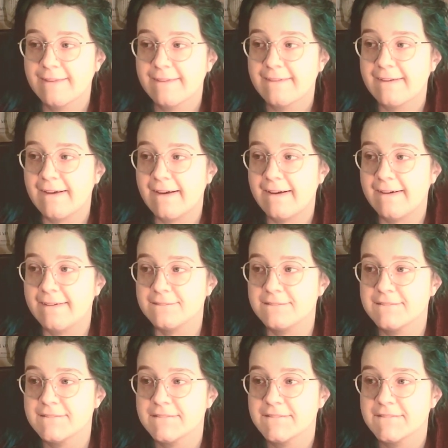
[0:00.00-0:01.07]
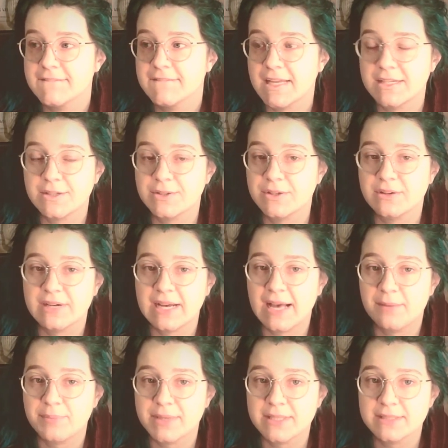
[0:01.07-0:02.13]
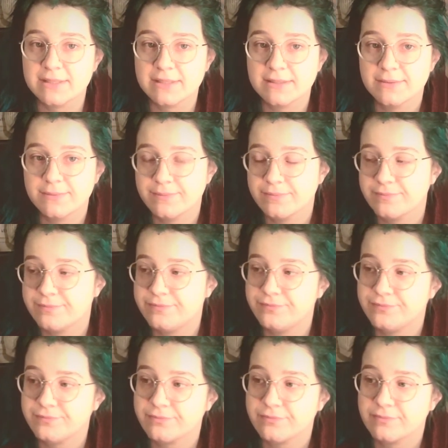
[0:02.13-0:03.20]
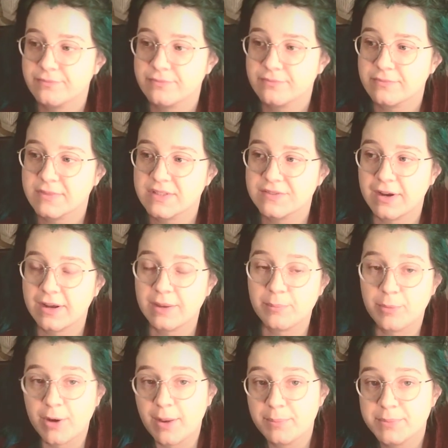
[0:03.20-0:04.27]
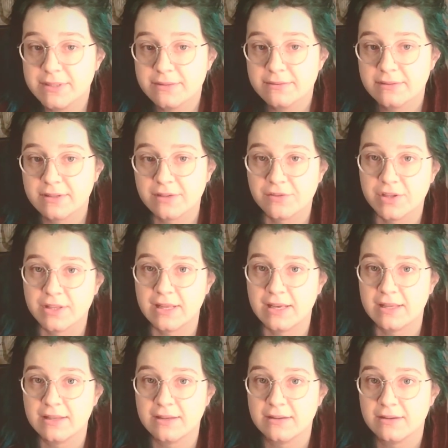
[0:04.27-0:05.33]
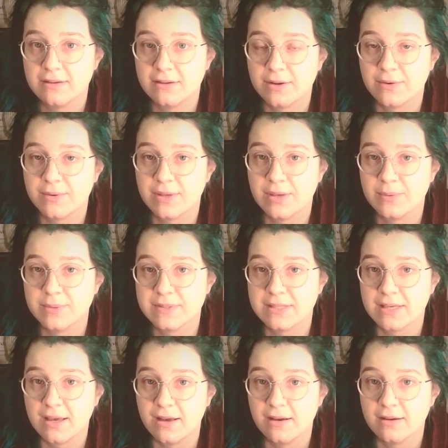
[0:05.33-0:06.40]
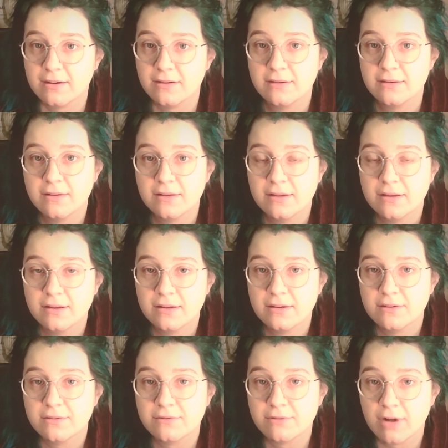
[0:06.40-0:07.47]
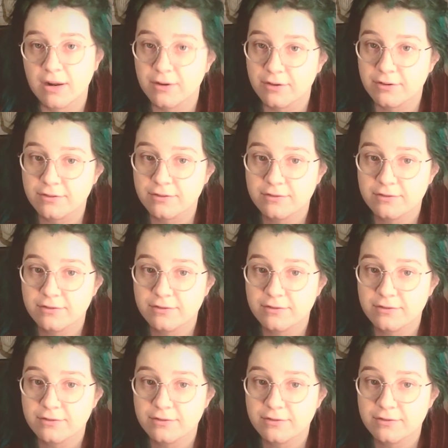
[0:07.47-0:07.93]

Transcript: I don't know what happened. It's very abrupt, given that, he was a young runner.